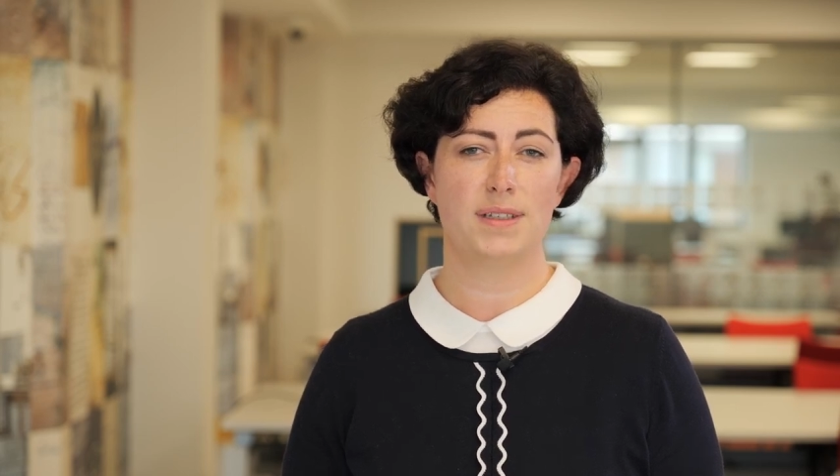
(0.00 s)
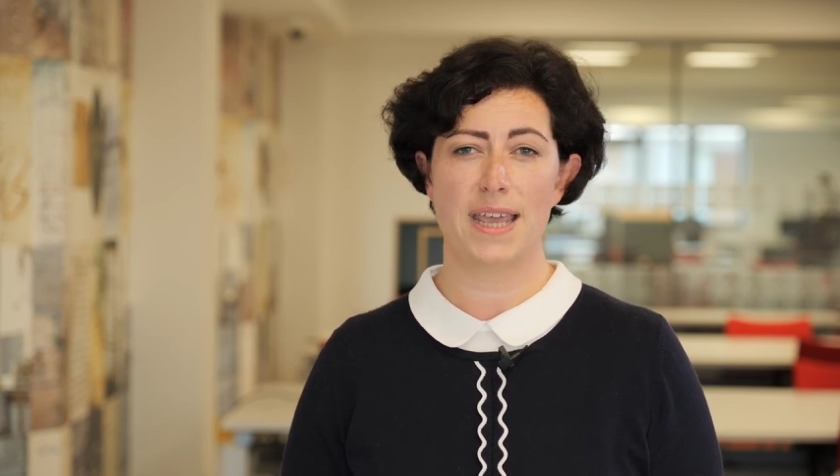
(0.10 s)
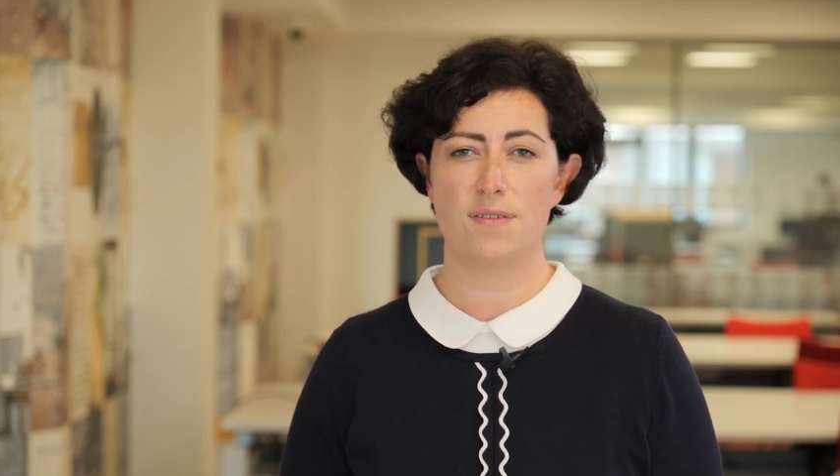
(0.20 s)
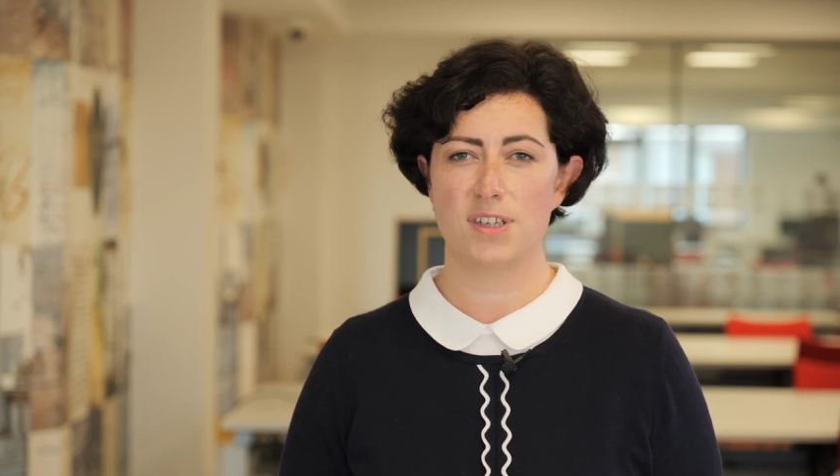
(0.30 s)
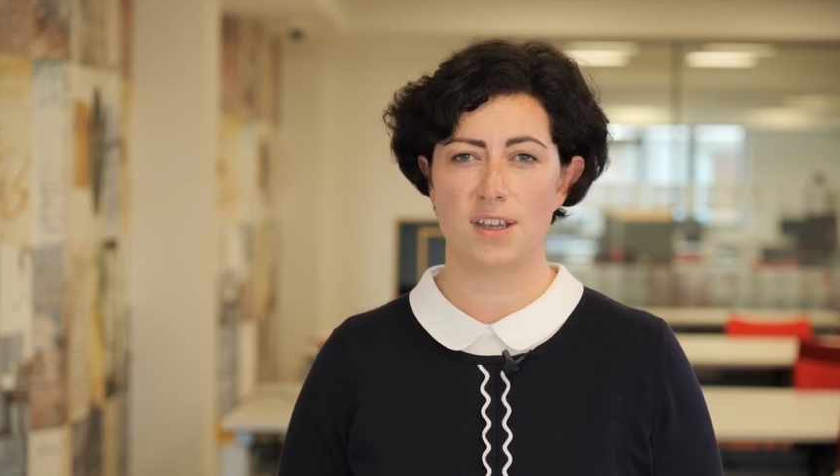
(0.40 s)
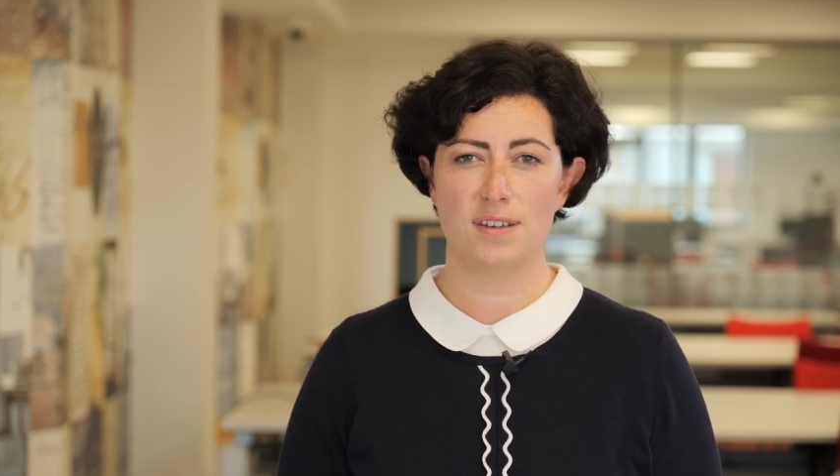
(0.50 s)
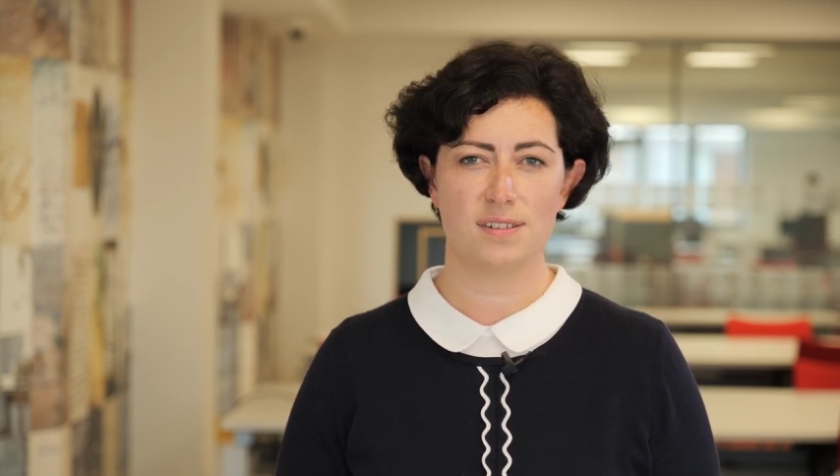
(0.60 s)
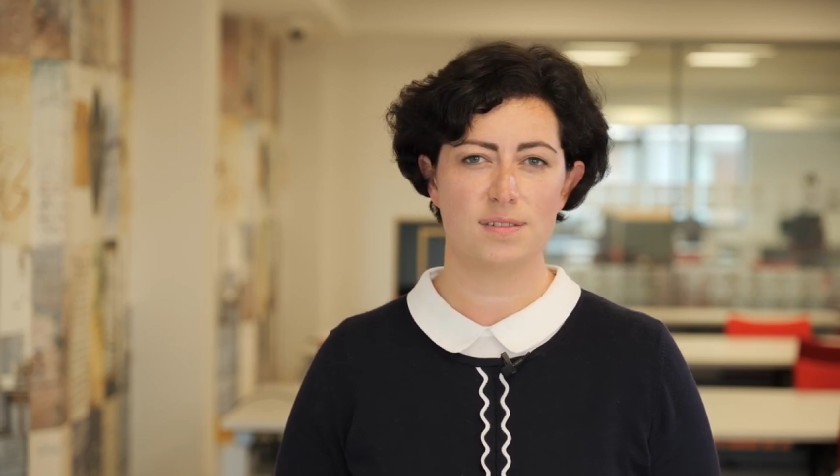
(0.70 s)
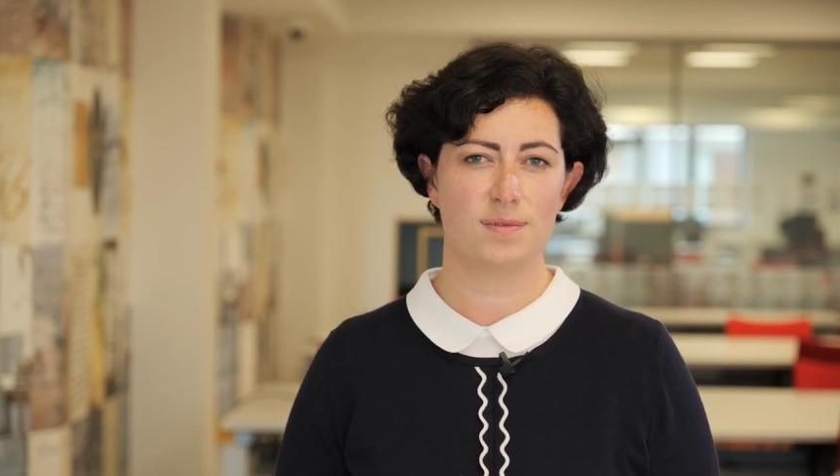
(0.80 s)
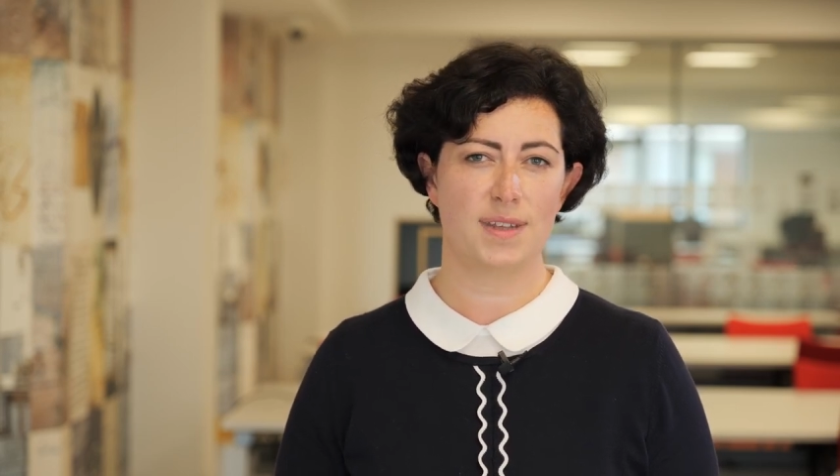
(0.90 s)
left
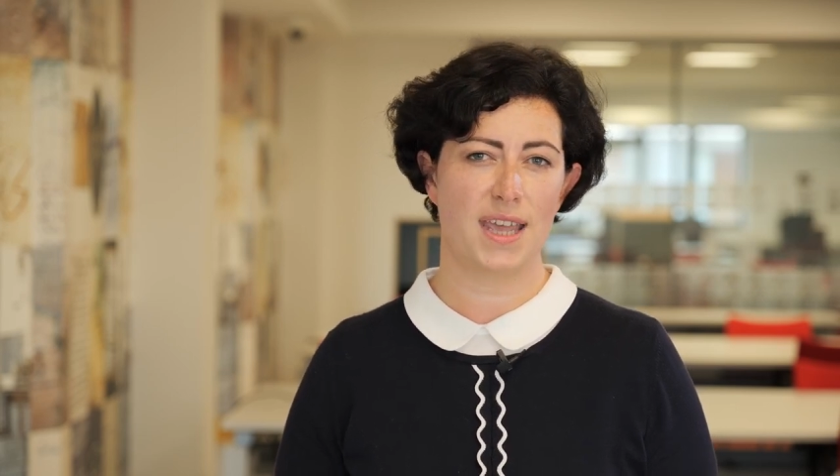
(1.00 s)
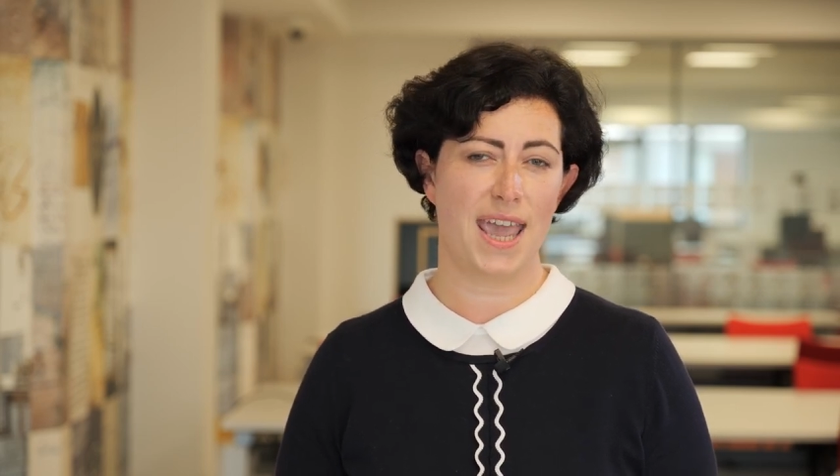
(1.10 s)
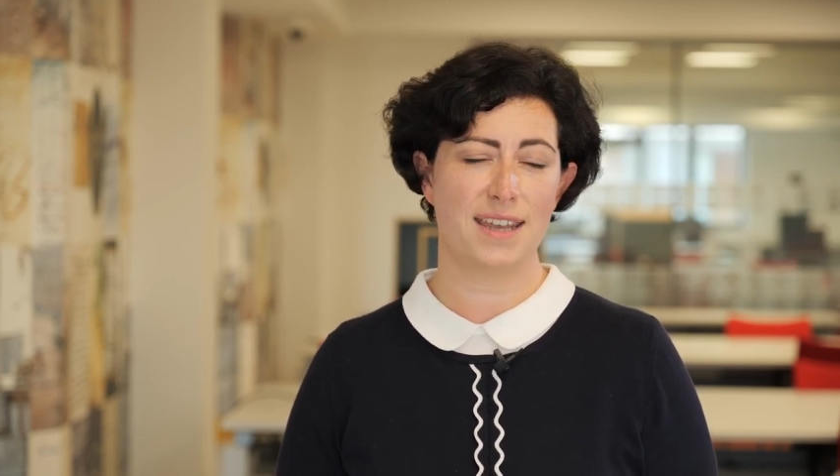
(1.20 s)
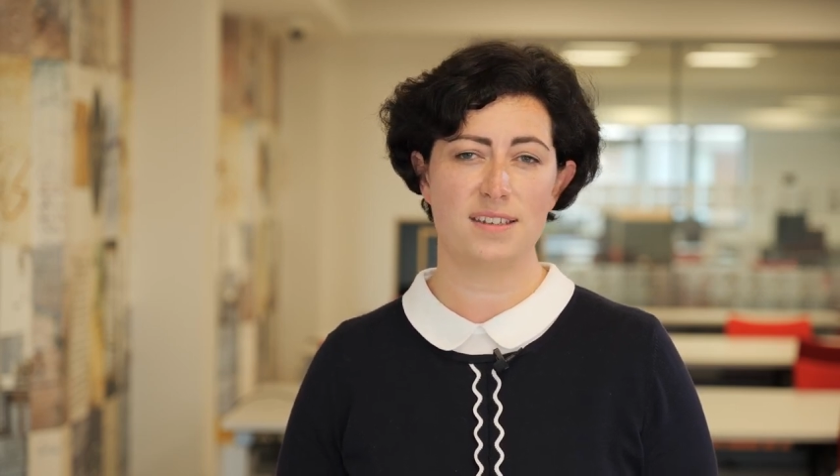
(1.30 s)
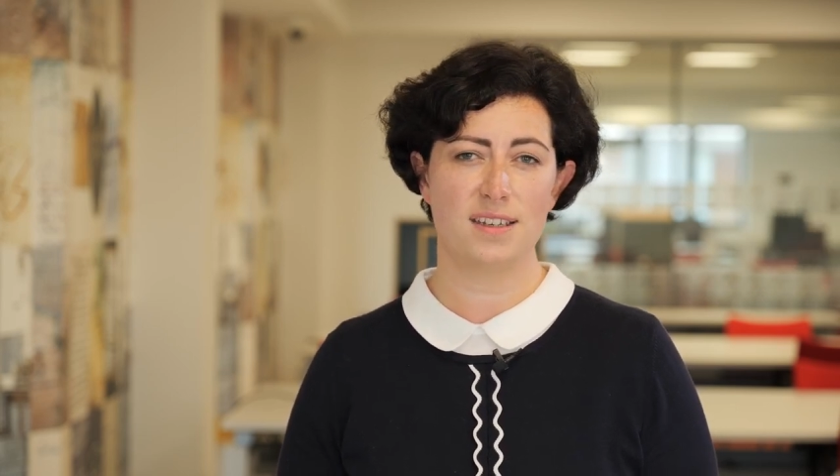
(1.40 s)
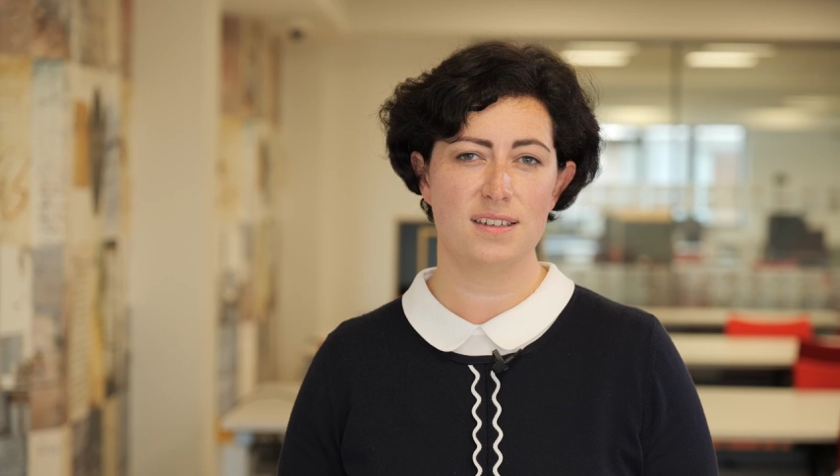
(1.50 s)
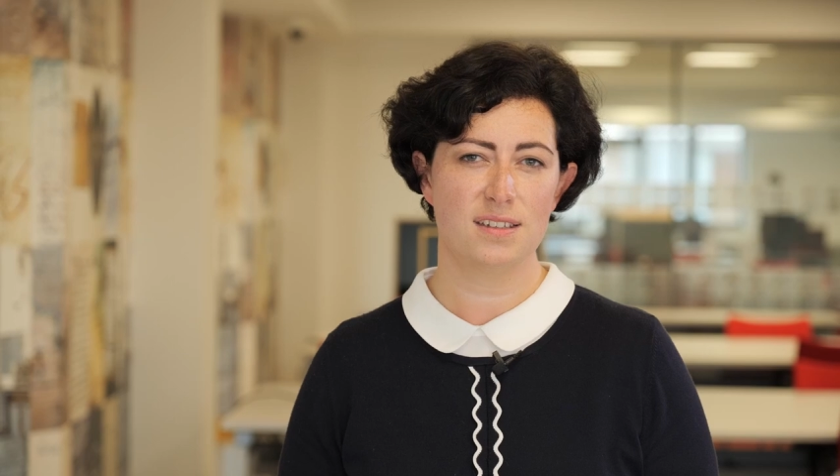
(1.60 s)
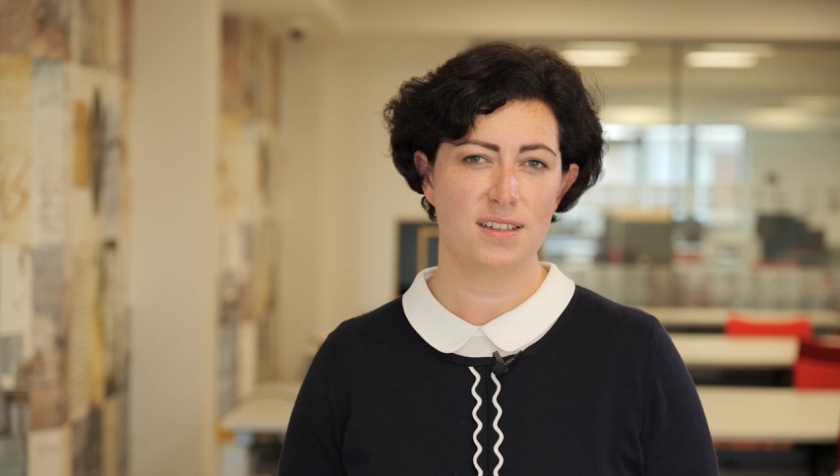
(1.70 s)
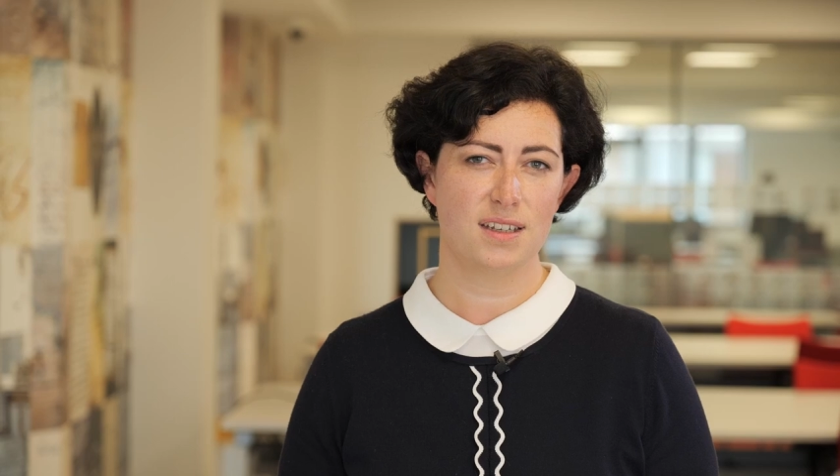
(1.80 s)
out, edited,